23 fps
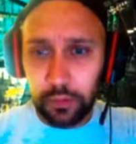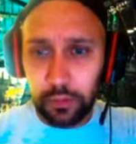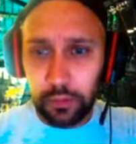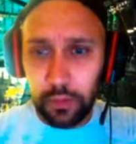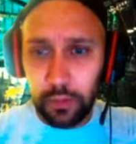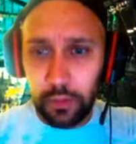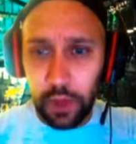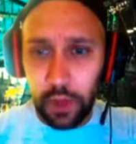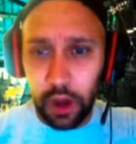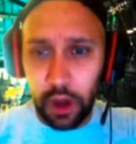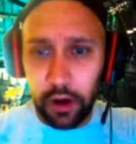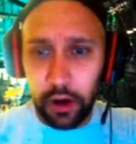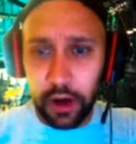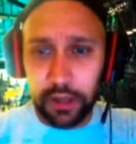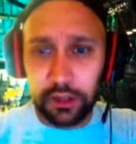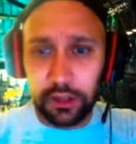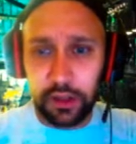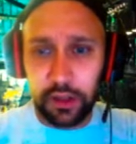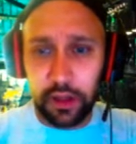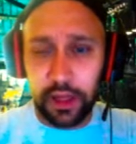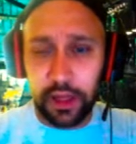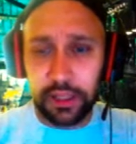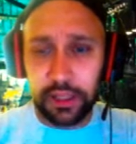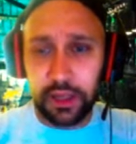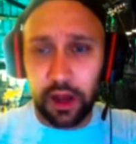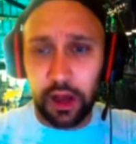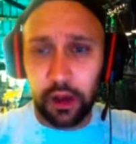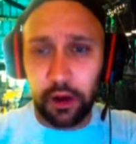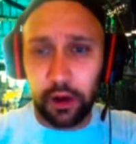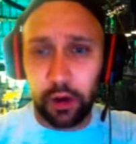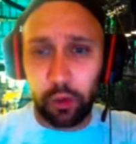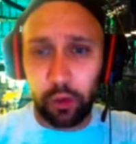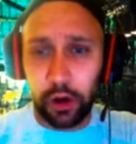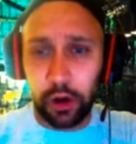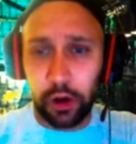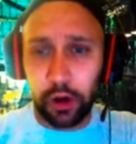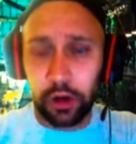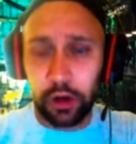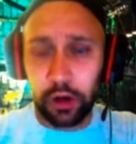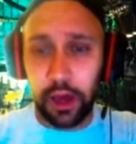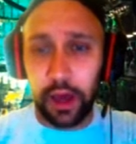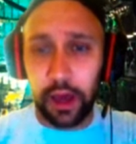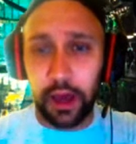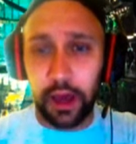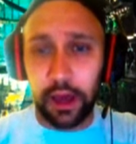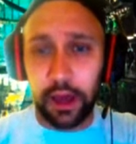Alright, so that's not going to work
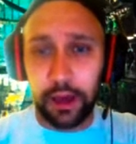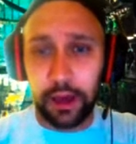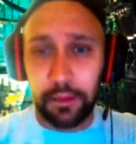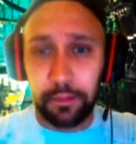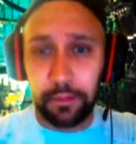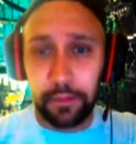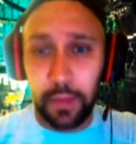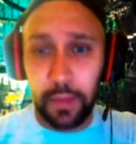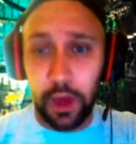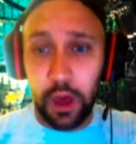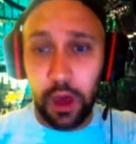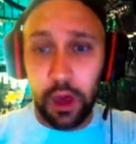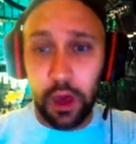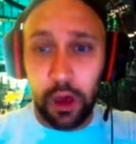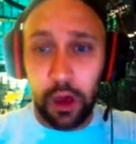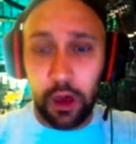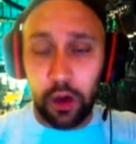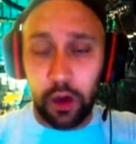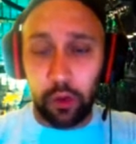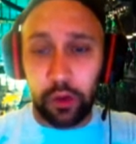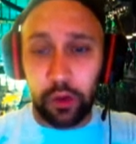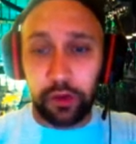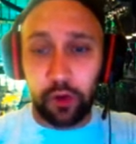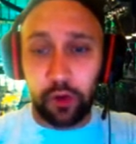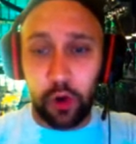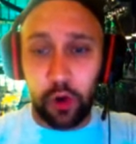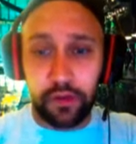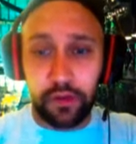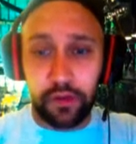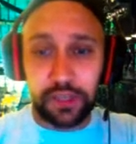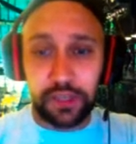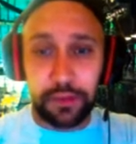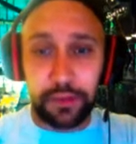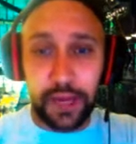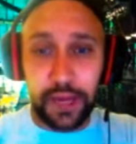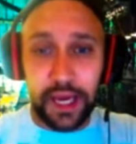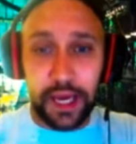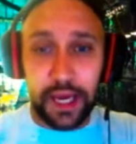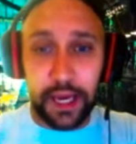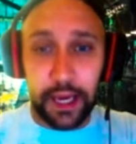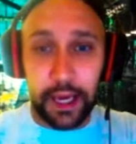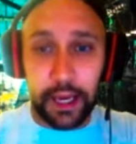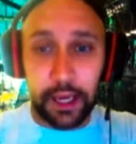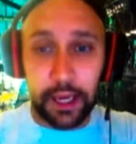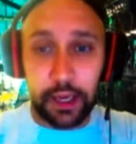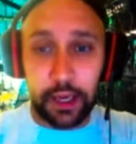with Corvus
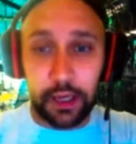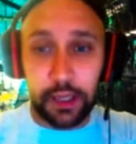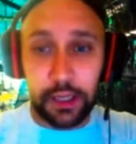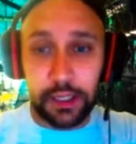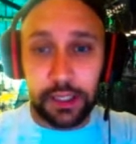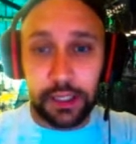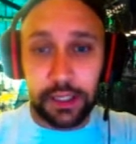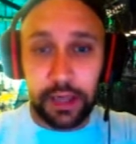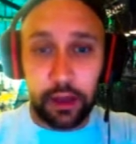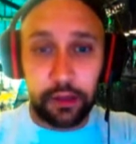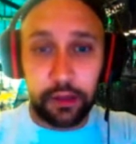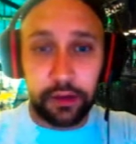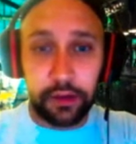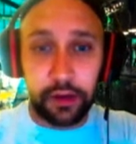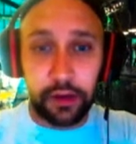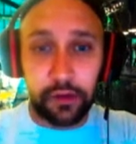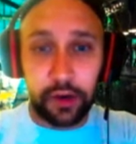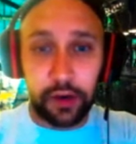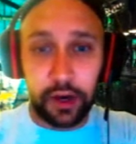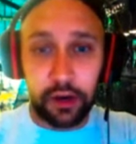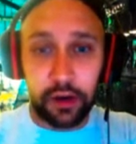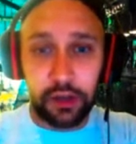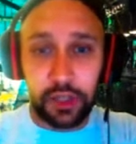being stealthed over here, so let's